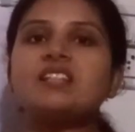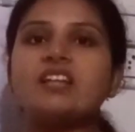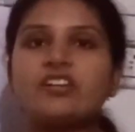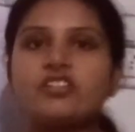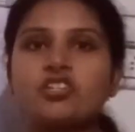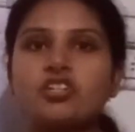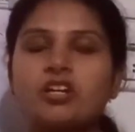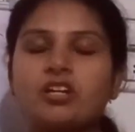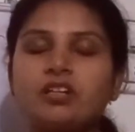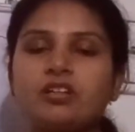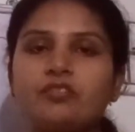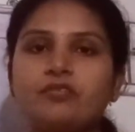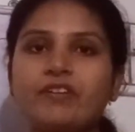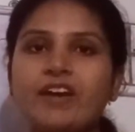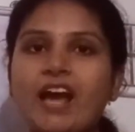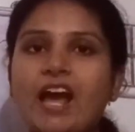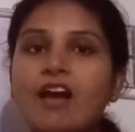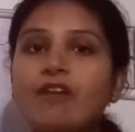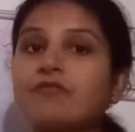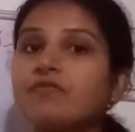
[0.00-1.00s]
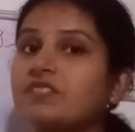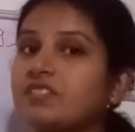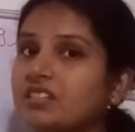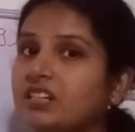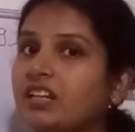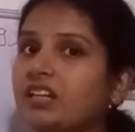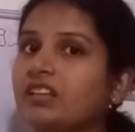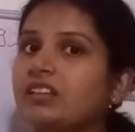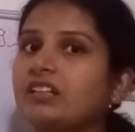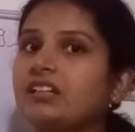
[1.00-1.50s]
session, we have
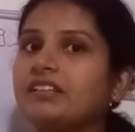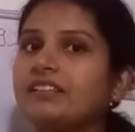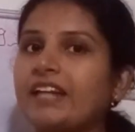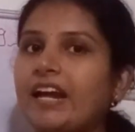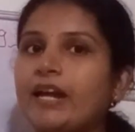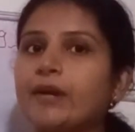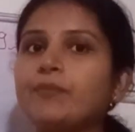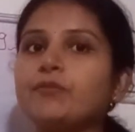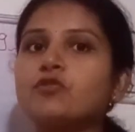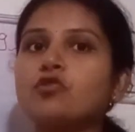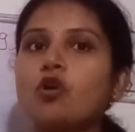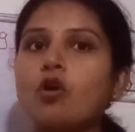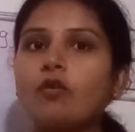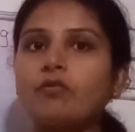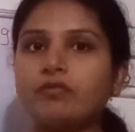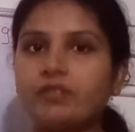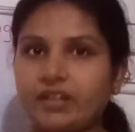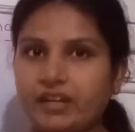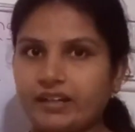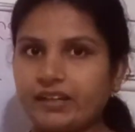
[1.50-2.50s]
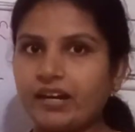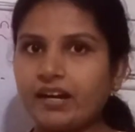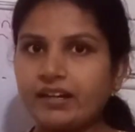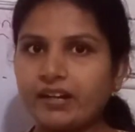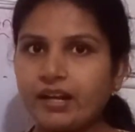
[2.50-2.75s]
seen the types of data